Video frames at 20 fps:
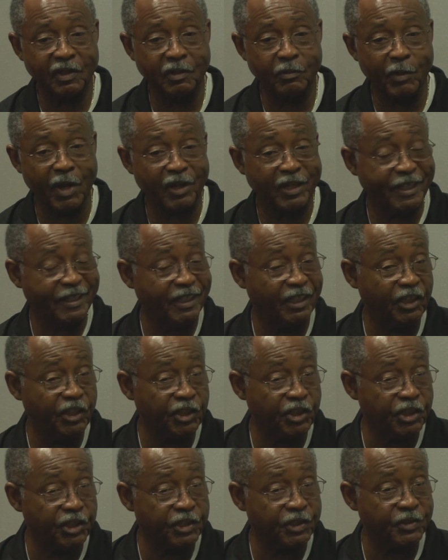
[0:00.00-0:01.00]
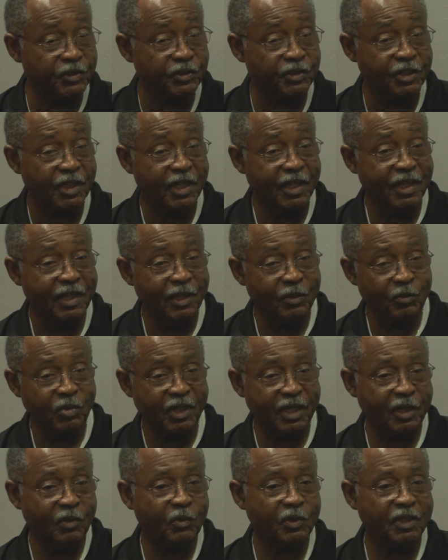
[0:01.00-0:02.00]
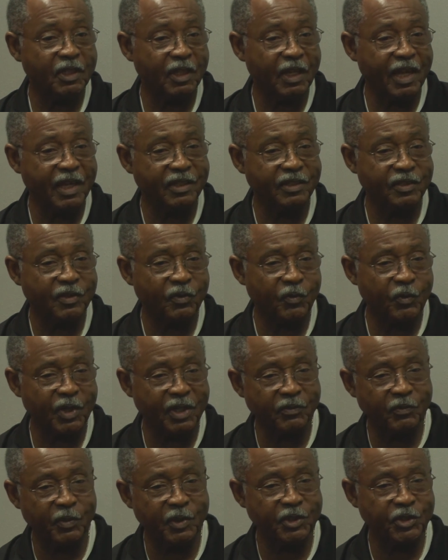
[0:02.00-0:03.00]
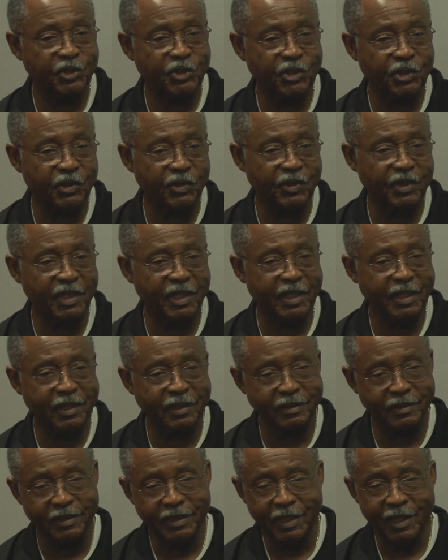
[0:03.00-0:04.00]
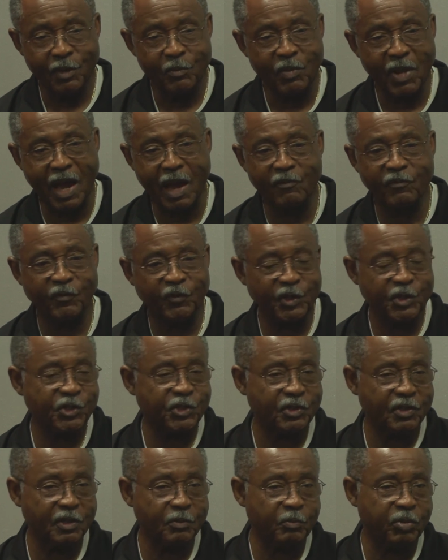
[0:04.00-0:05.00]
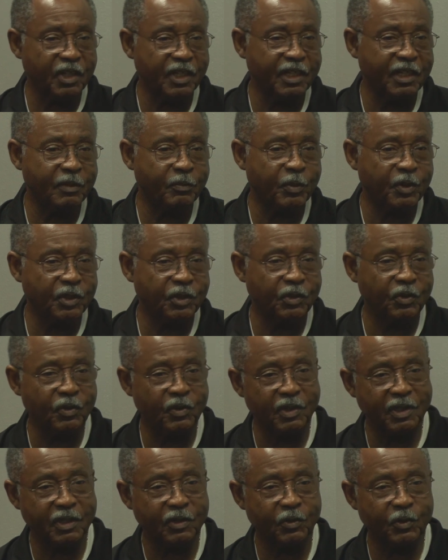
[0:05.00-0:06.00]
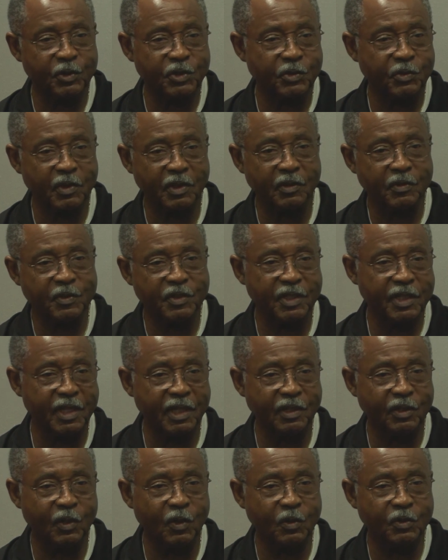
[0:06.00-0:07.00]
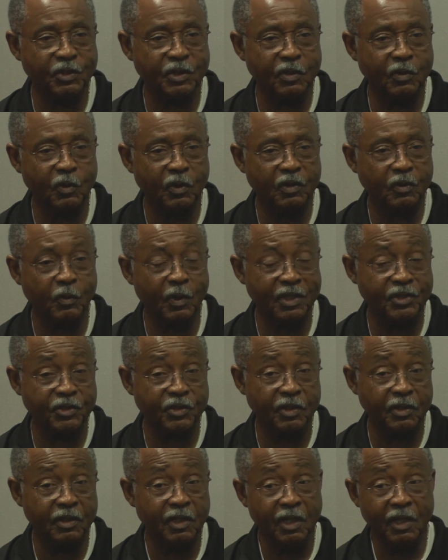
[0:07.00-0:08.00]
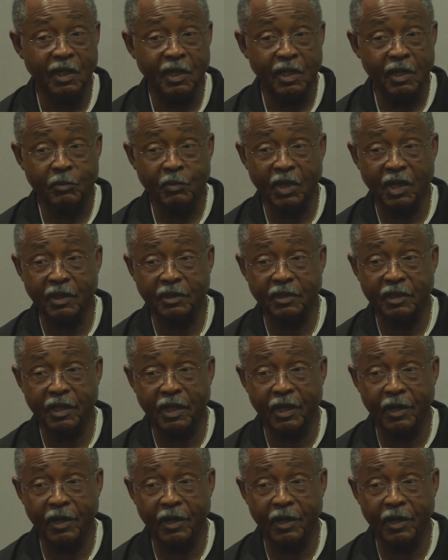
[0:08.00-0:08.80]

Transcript: in about 80 years, playing with the likes of Rick Venturi and Bob Fisher, who played at Purdue, and of course Rick was the head coach at Northwestern. But